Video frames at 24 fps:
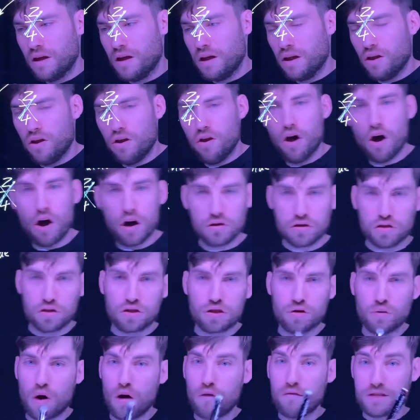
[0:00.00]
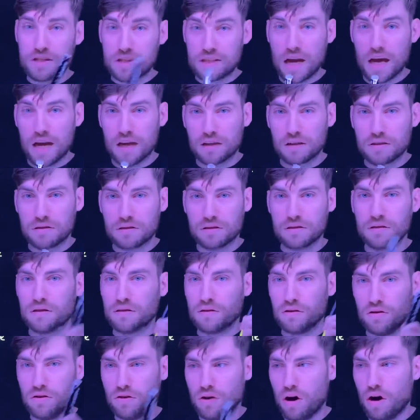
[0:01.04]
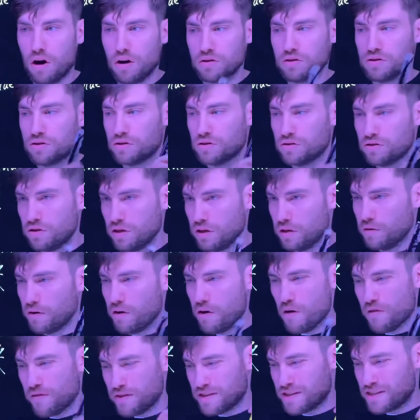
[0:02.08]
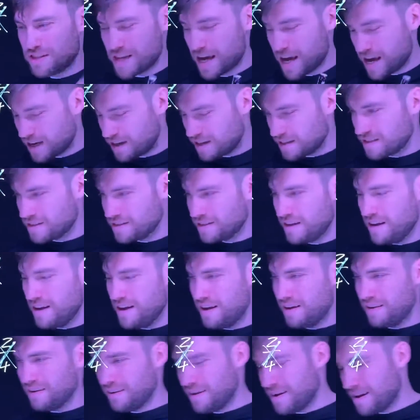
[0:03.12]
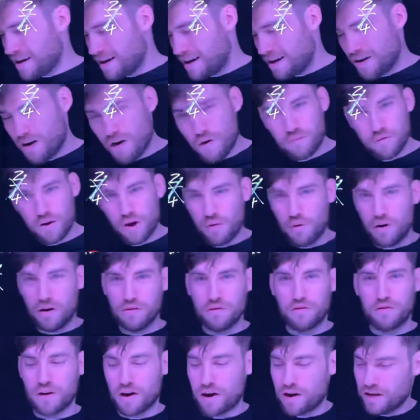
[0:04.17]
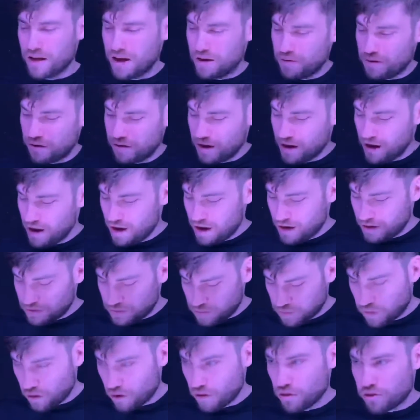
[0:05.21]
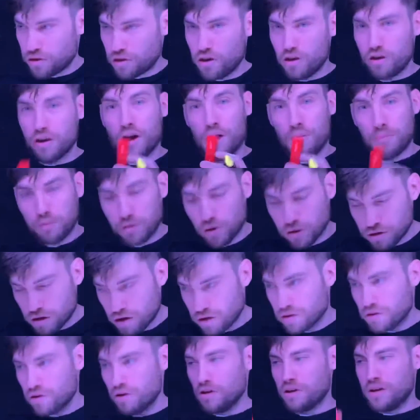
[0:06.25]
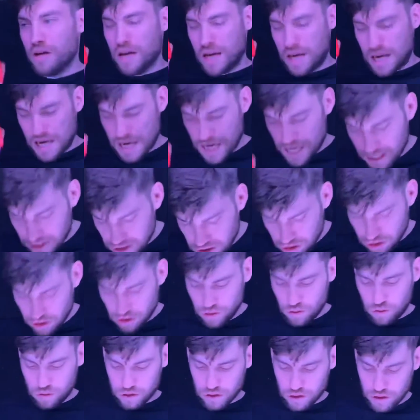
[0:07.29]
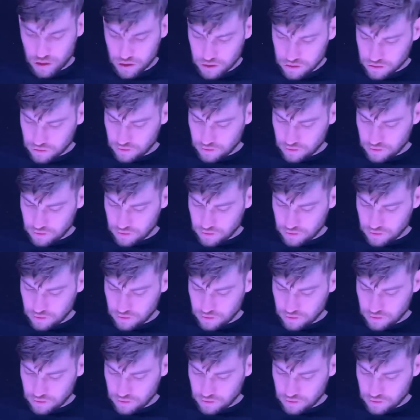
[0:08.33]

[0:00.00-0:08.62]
Not 2/6. Not 2/6. Yeah, I hope no one thought that one. 1/3 plus a third is 2/3.